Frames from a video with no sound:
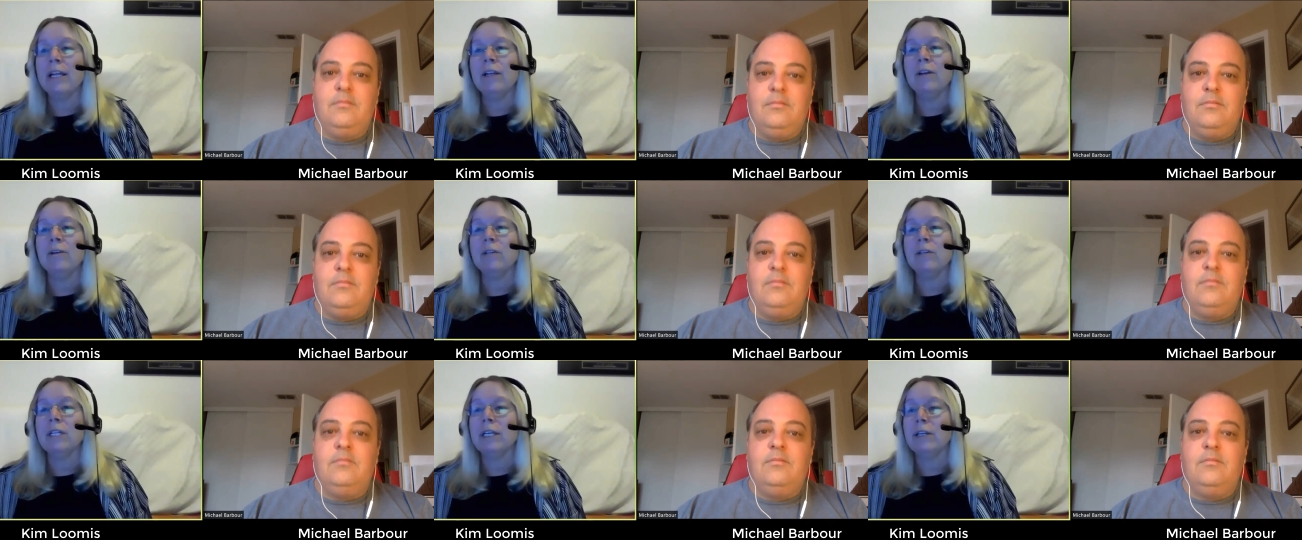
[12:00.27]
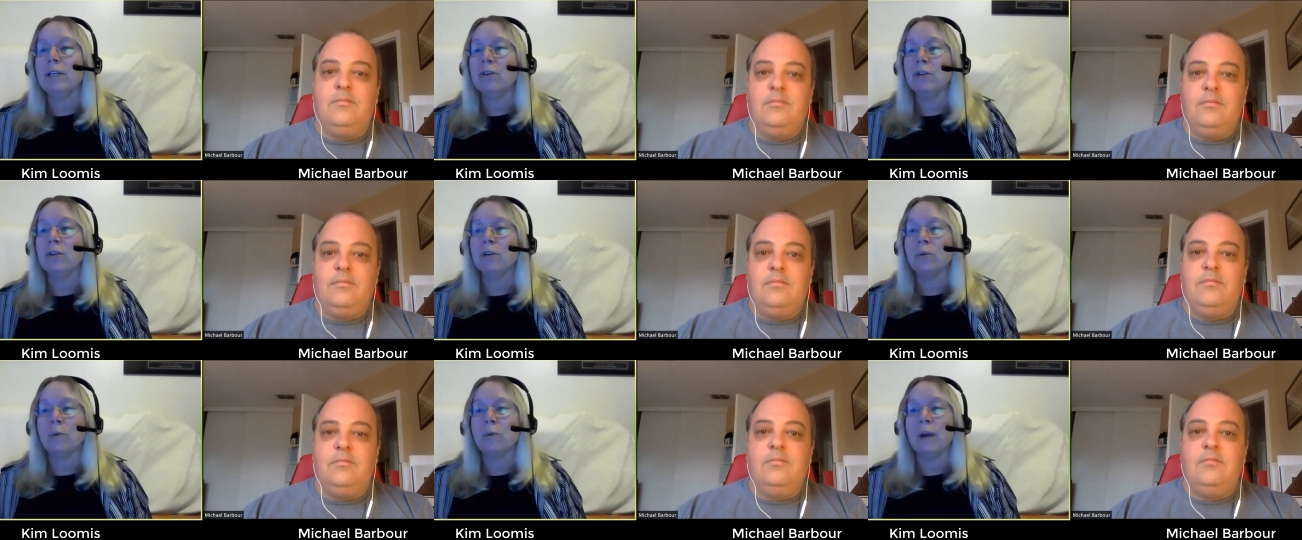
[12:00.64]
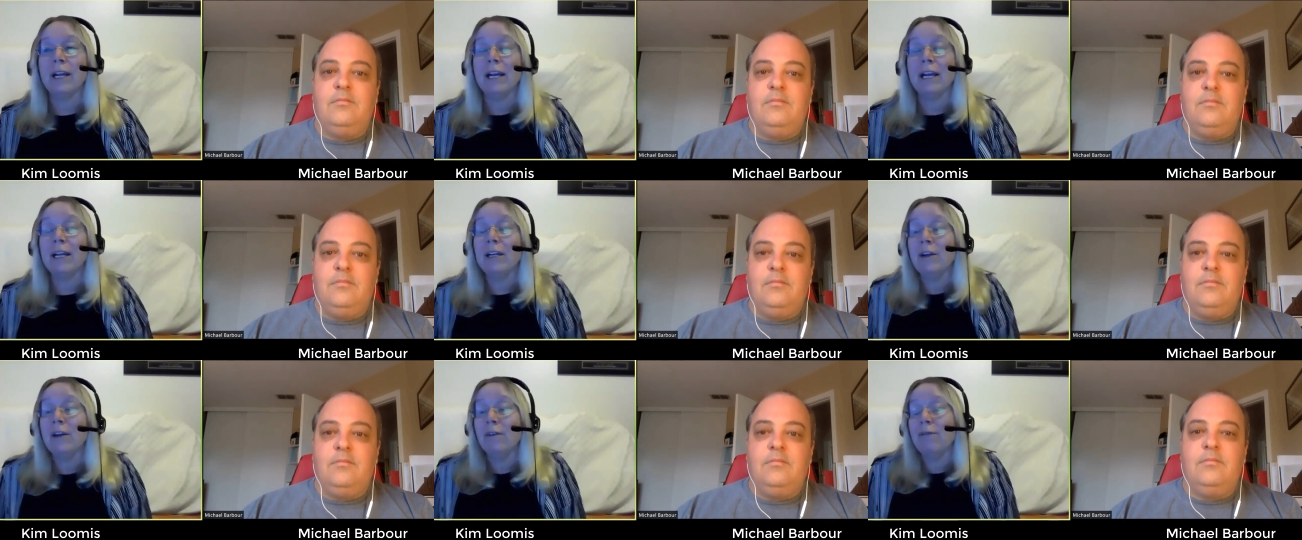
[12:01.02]
Speaker 1: your teachers are ready,
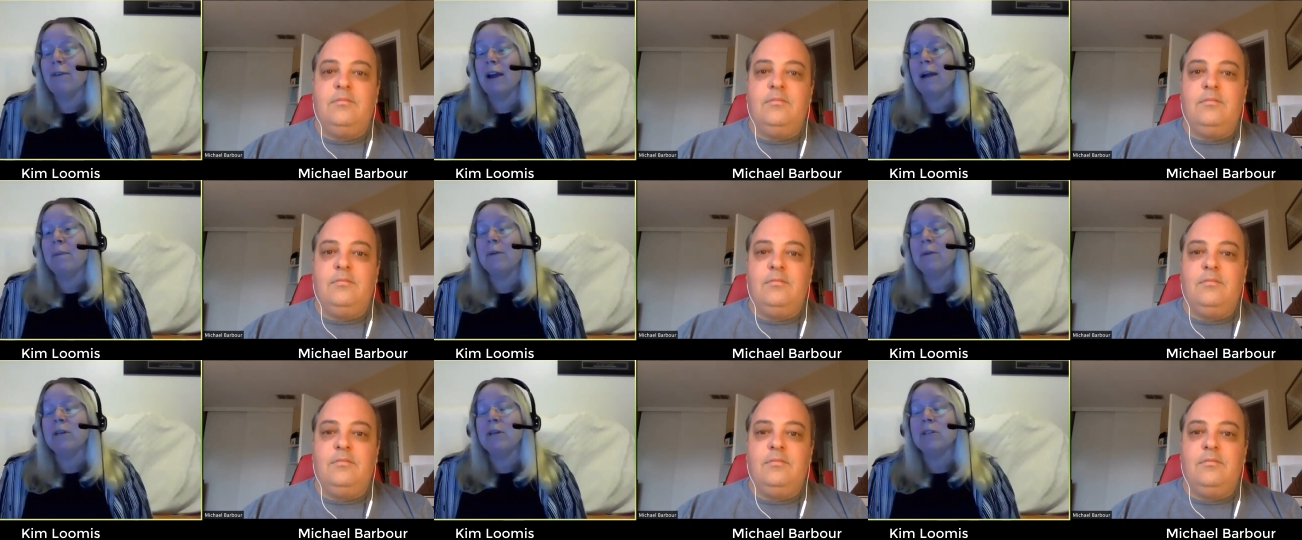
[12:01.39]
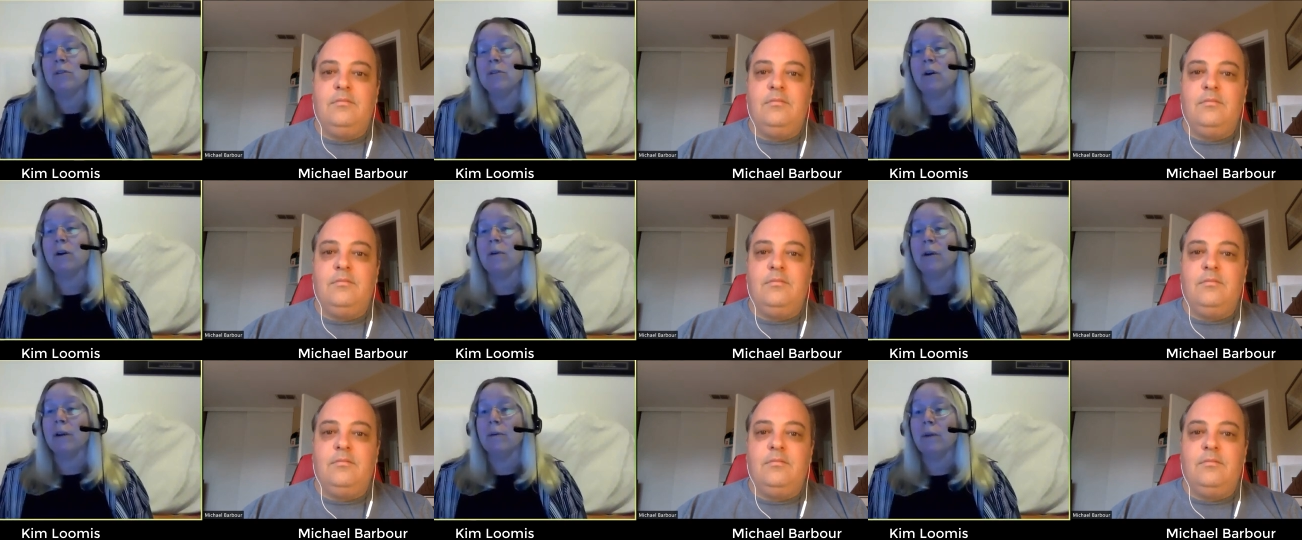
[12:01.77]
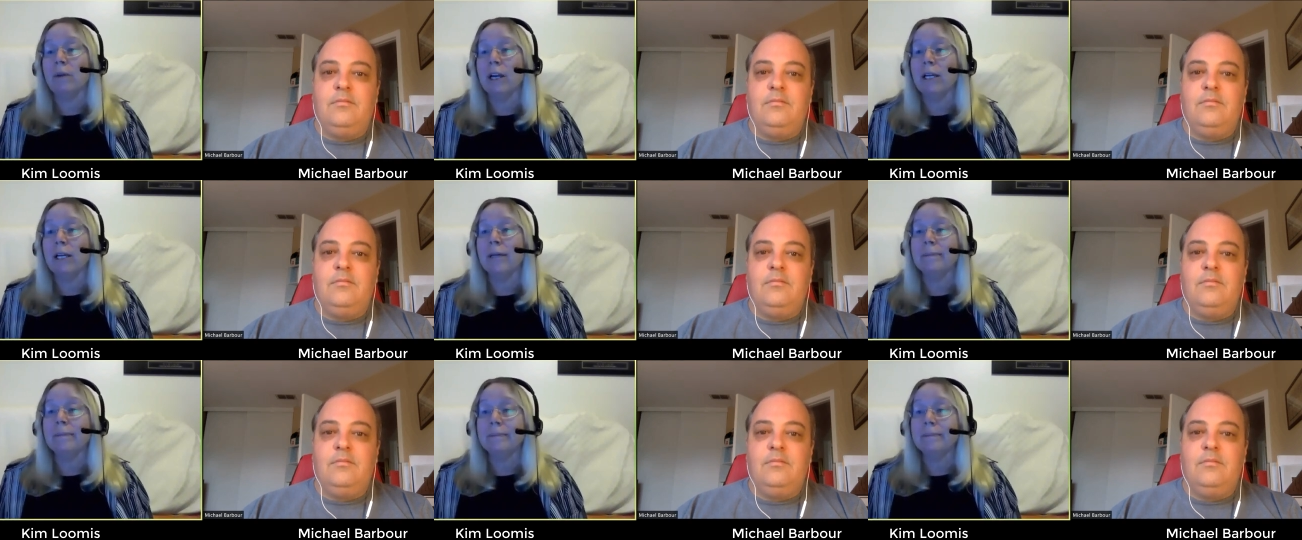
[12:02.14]
and your families are already
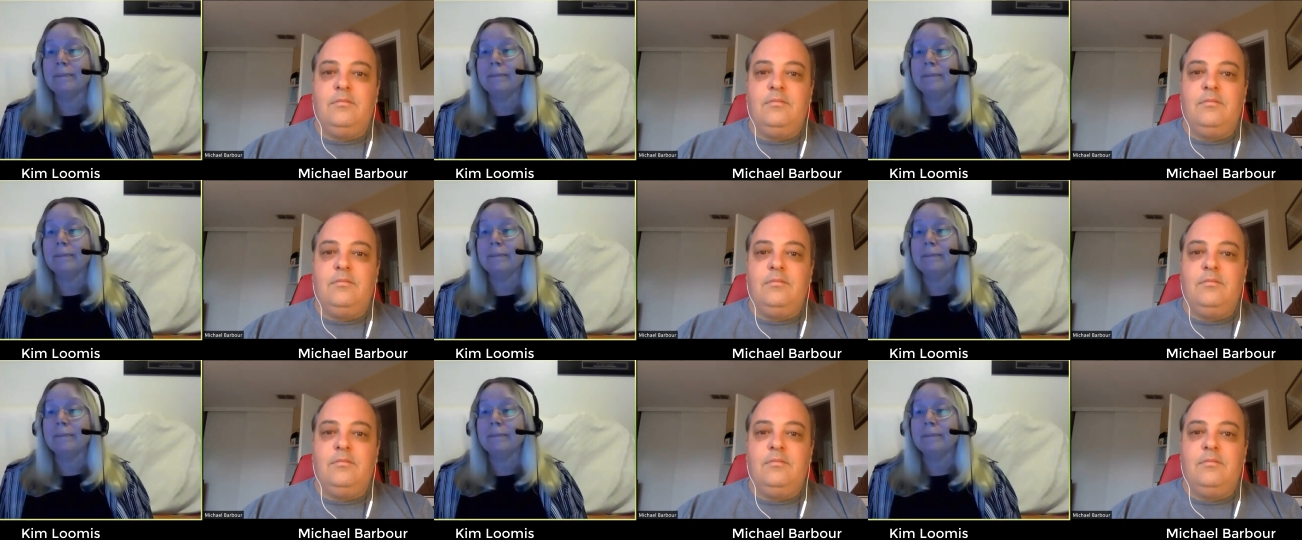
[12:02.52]
ready.